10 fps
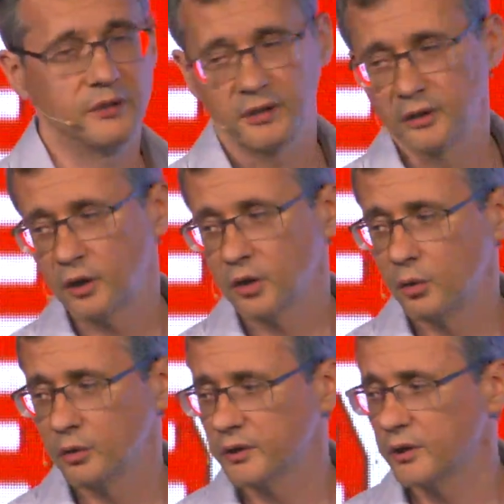It
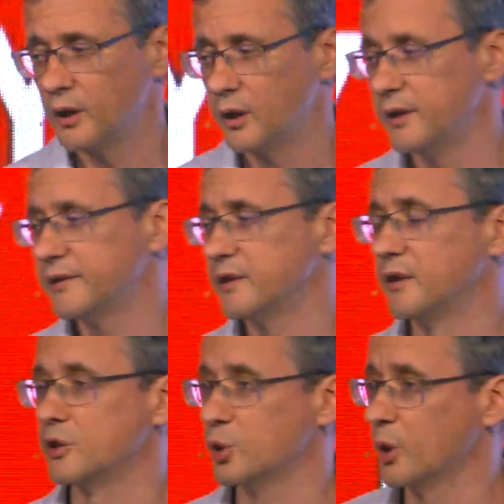includes listing
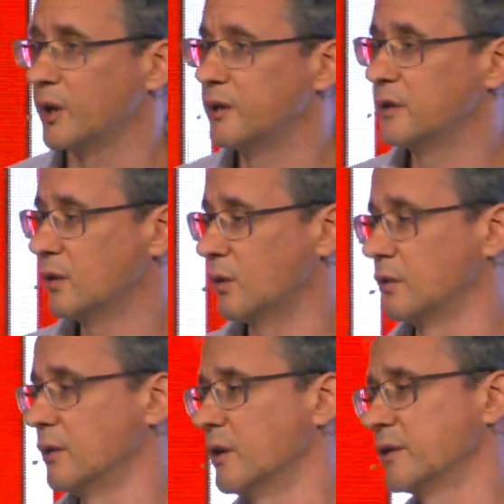and trading on